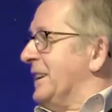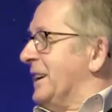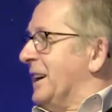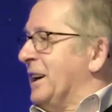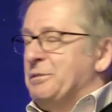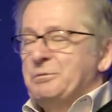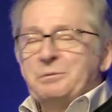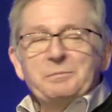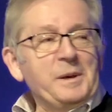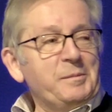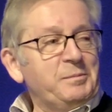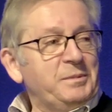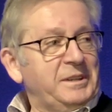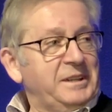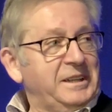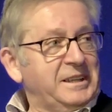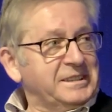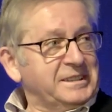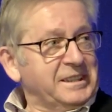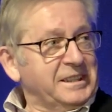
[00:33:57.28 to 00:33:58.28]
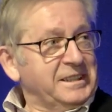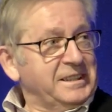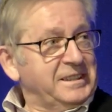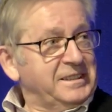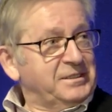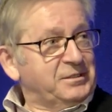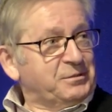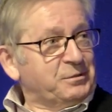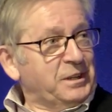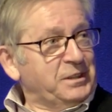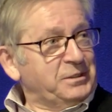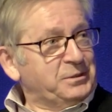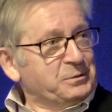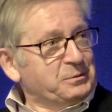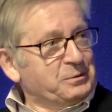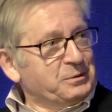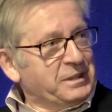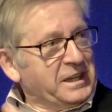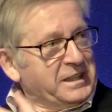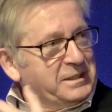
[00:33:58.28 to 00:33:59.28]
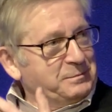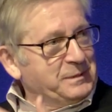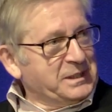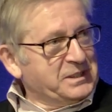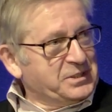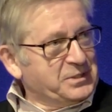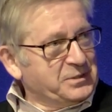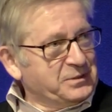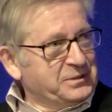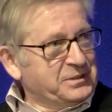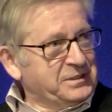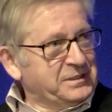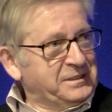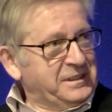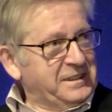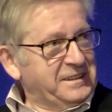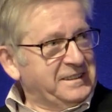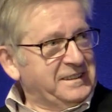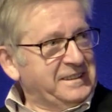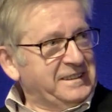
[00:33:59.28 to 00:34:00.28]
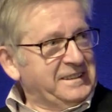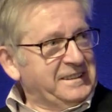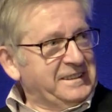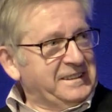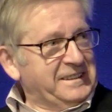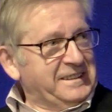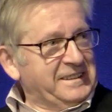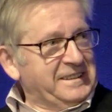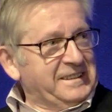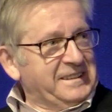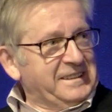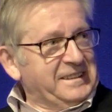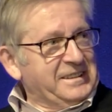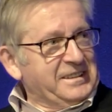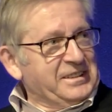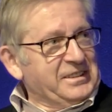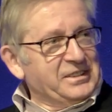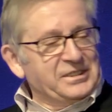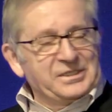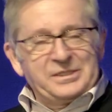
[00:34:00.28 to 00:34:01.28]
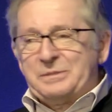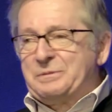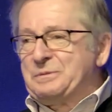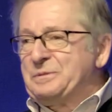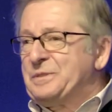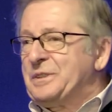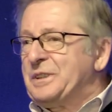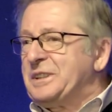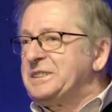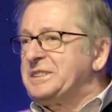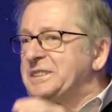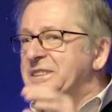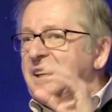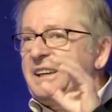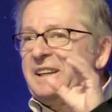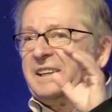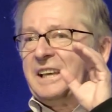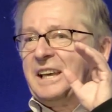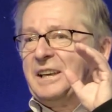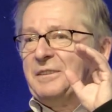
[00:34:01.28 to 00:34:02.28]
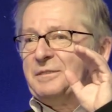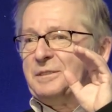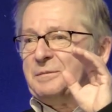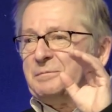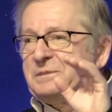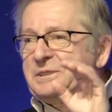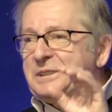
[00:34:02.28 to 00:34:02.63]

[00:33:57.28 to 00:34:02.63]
I remember as I tried to correct my children. So first I gave them